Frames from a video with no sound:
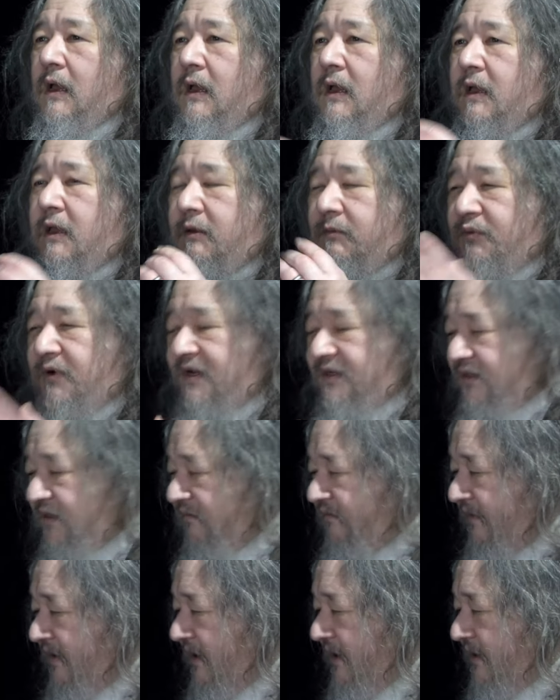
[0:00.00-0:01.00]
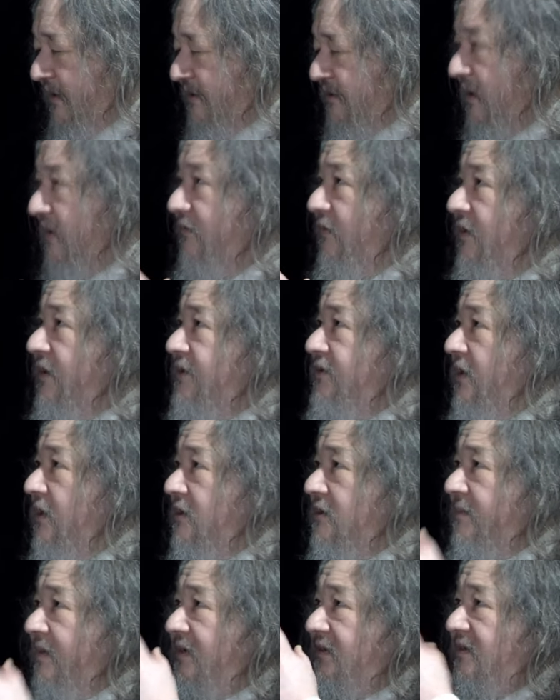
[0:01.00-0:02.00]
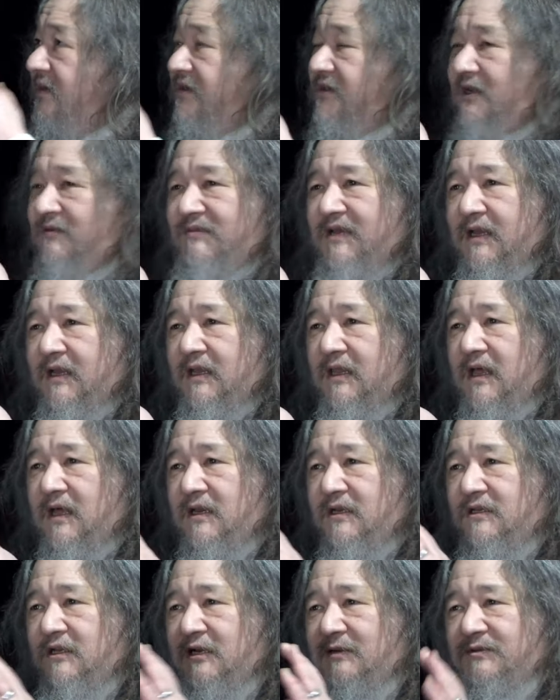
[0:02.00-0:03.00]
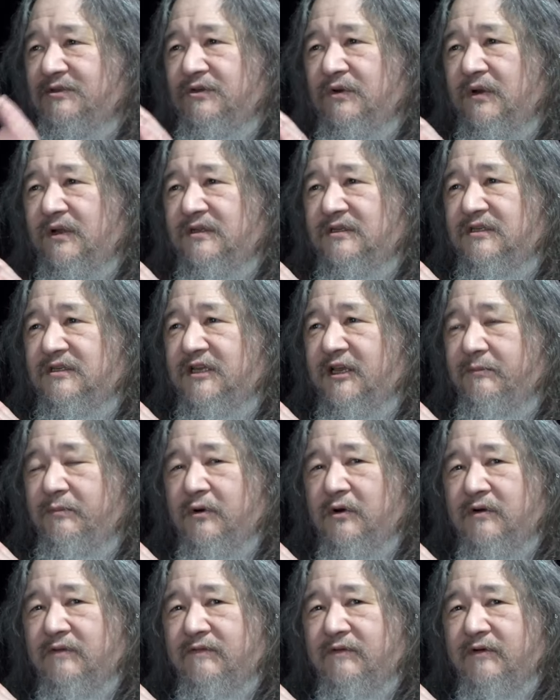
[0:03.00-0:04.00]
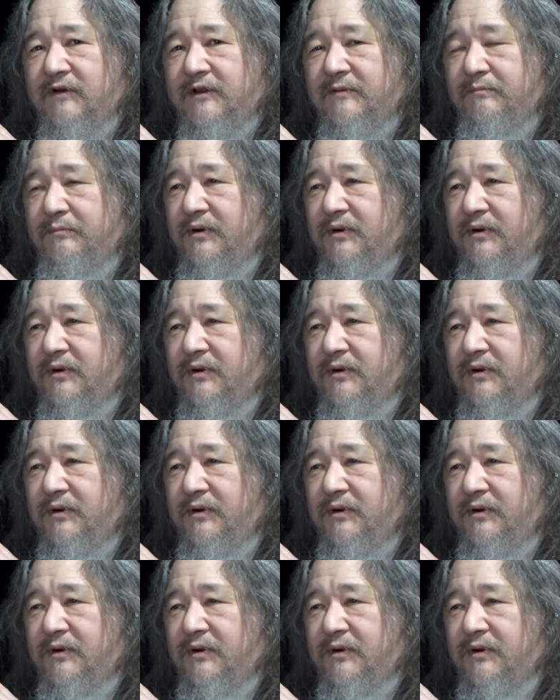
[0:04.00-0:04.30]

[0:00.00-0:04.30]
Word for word: embracing failure. So I've already talked about this, and I'm taking a lot of time, so I'll skip over it.